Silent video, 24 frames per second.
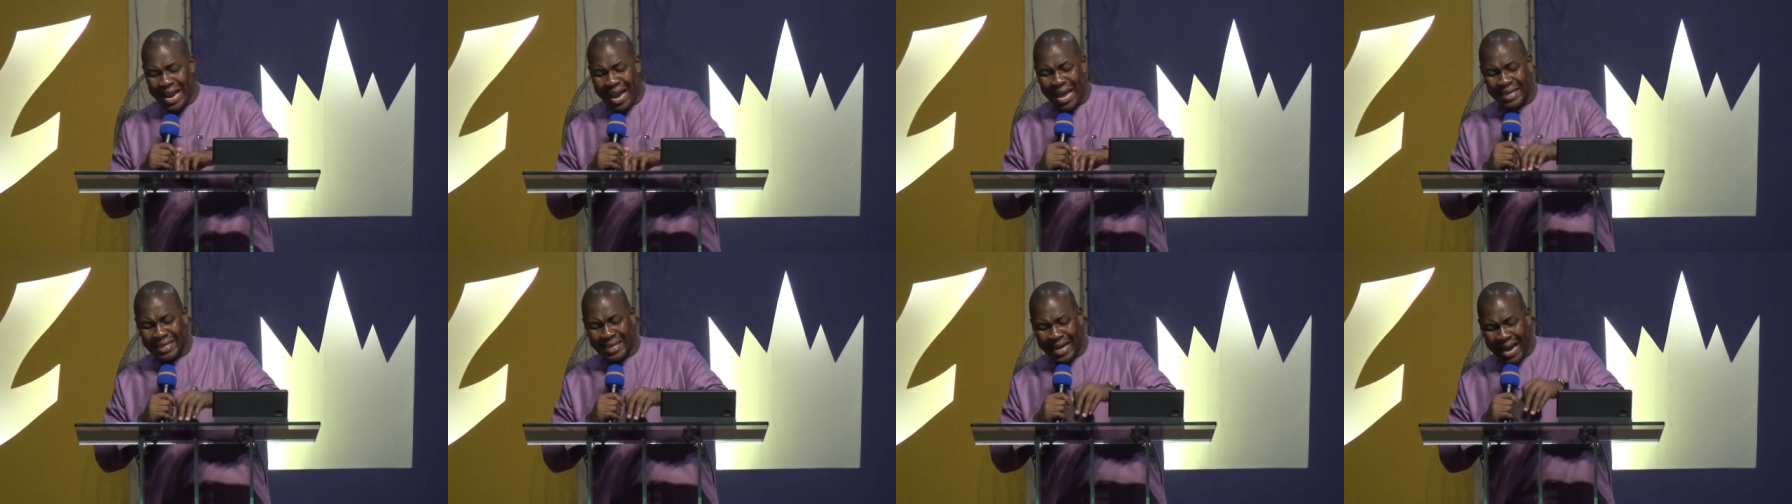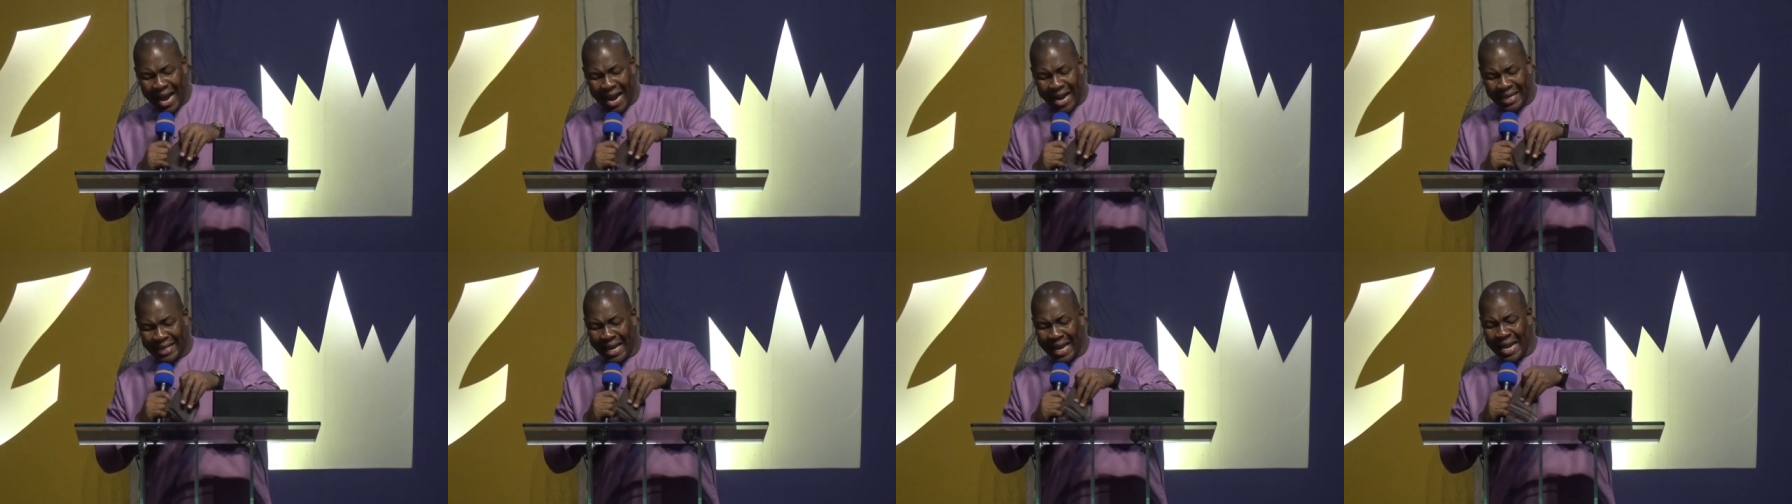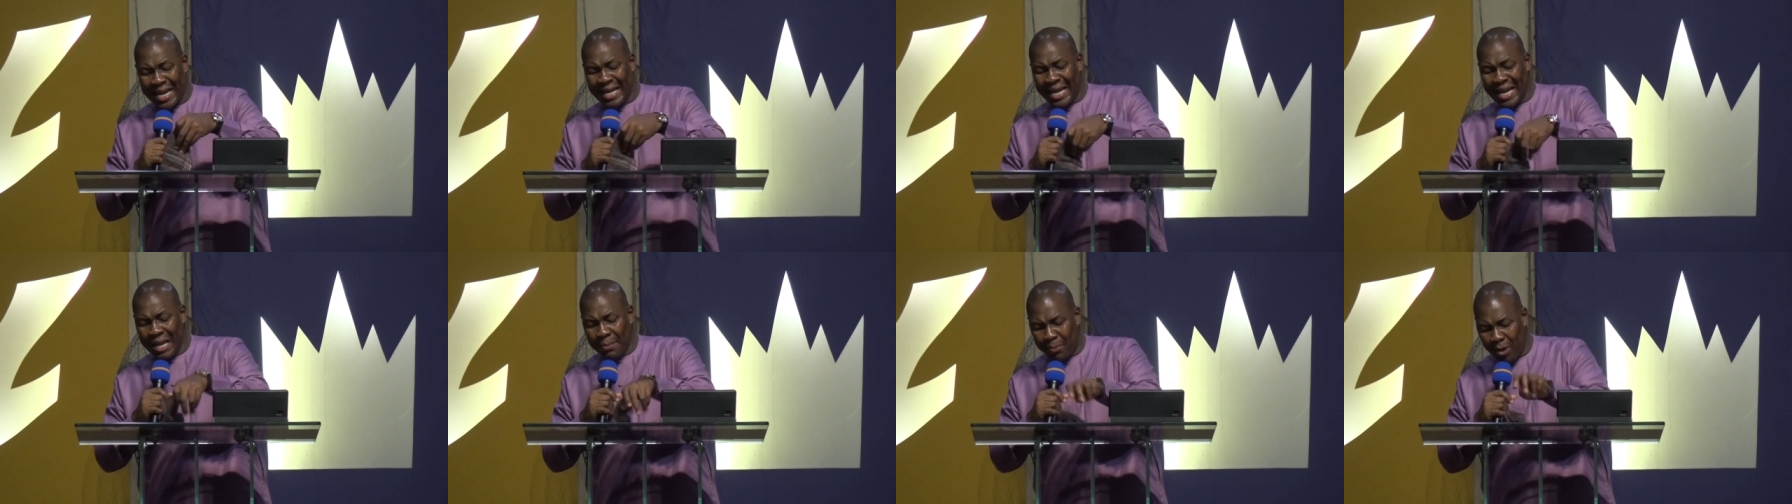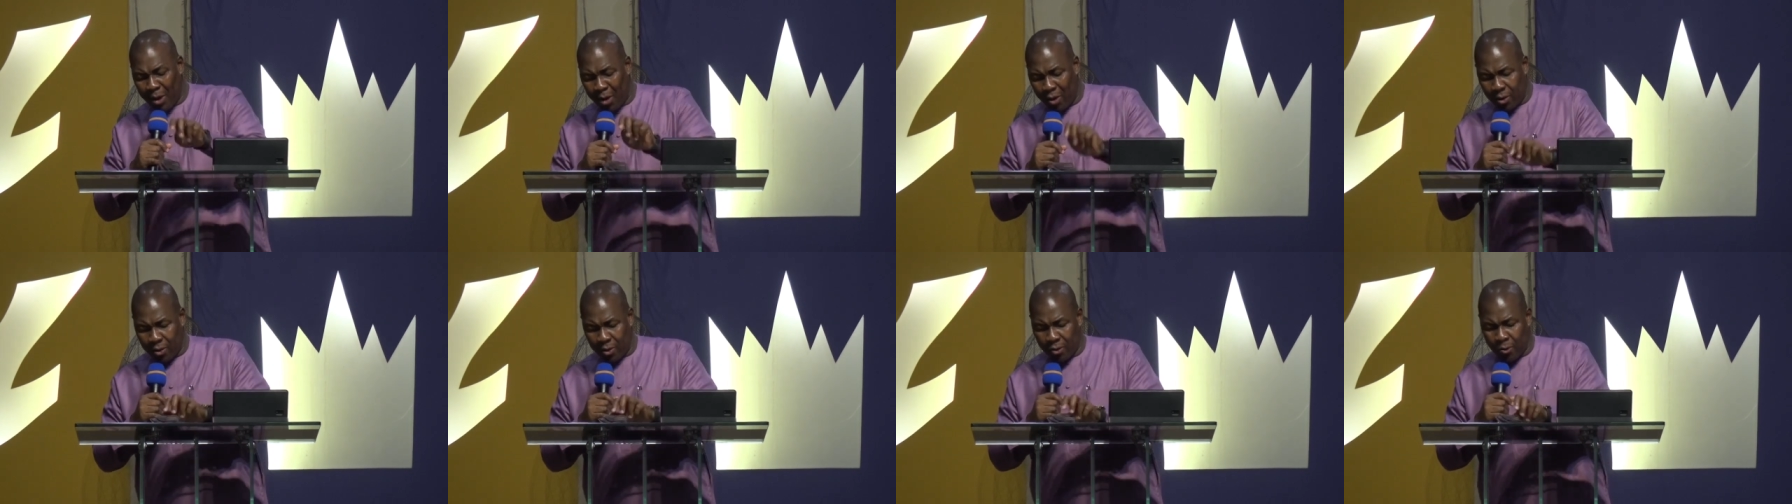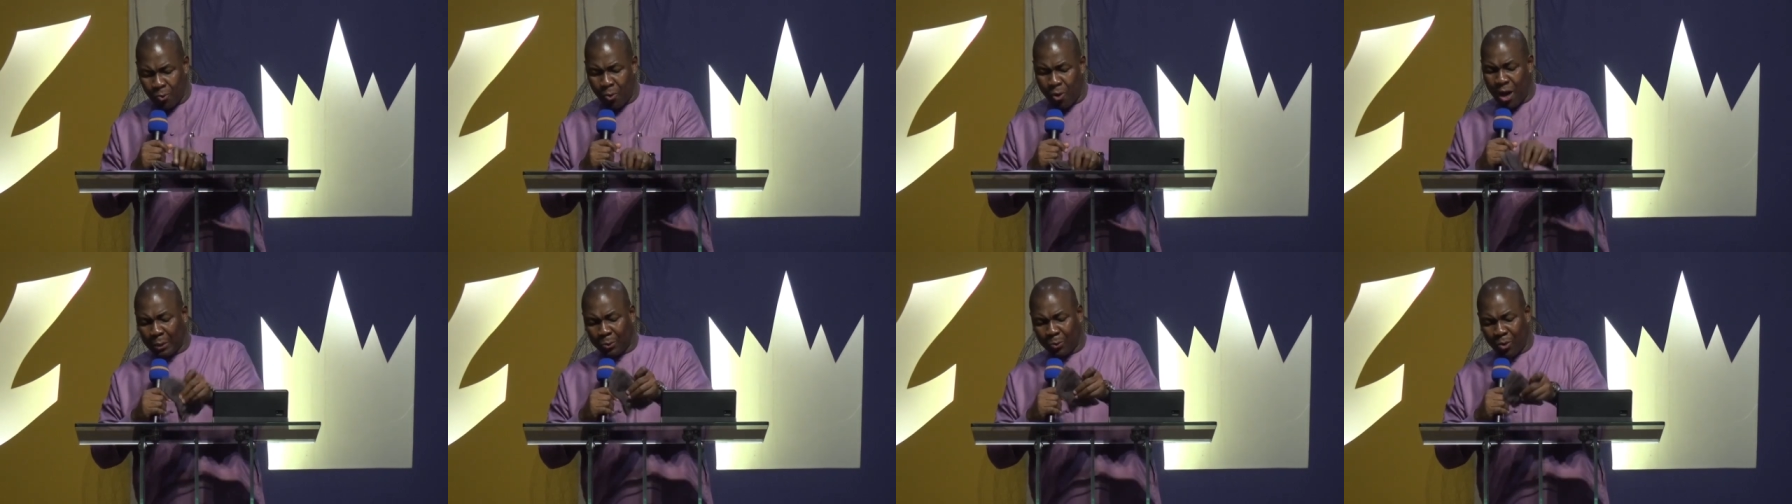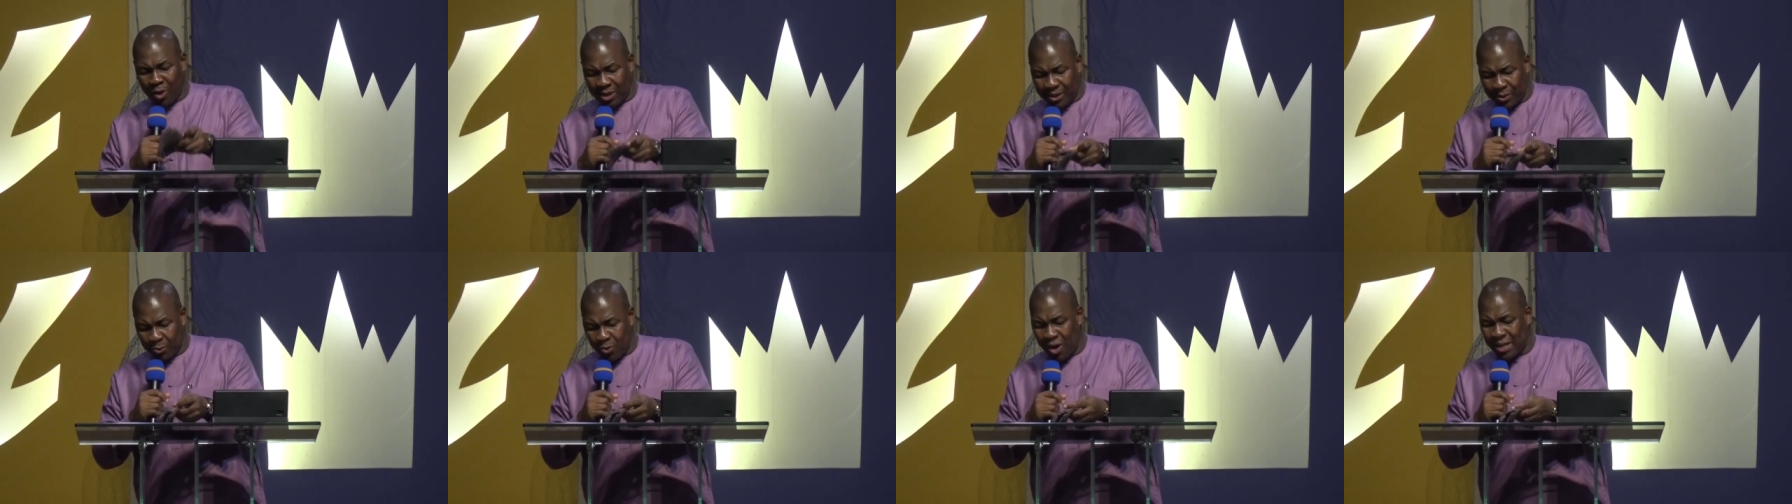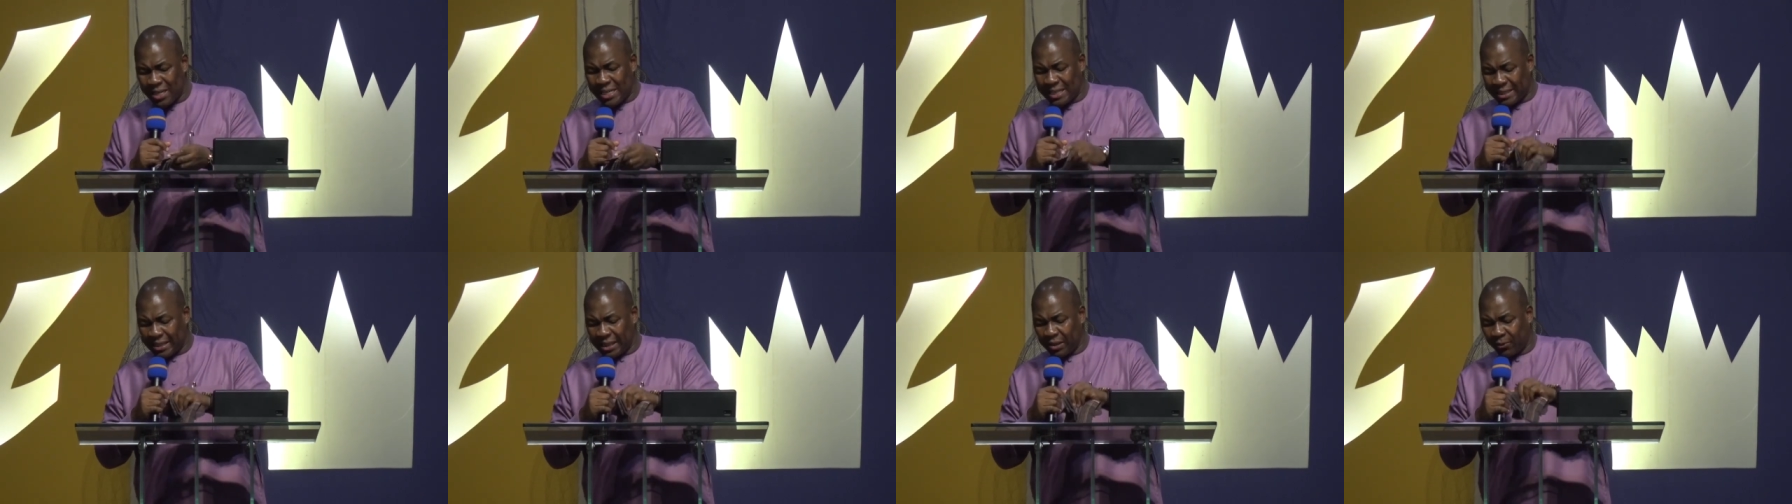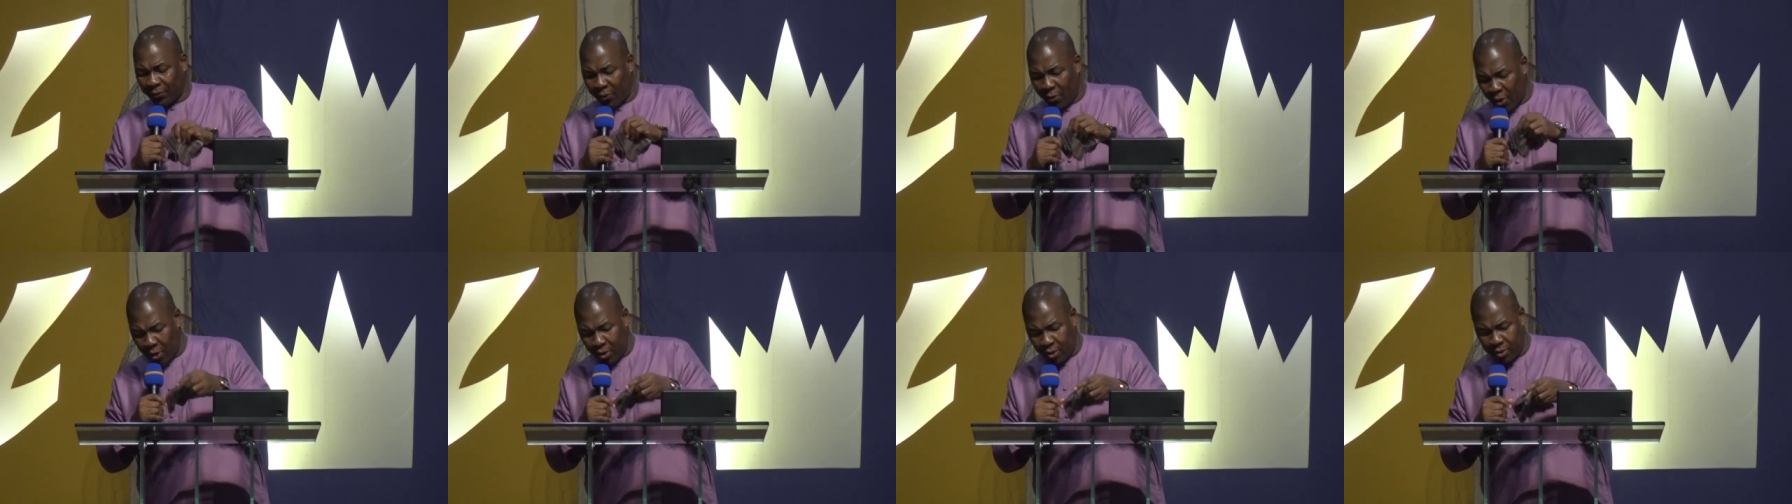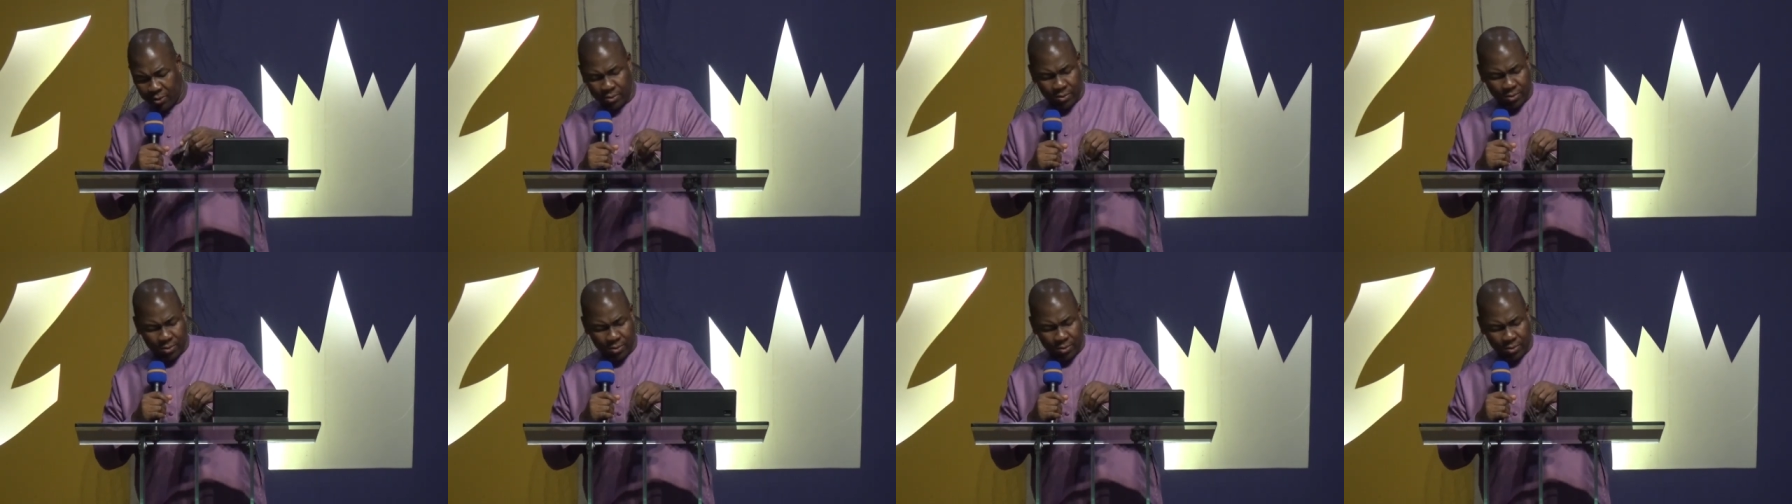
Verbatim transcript: and night and labor? What was, what is it for?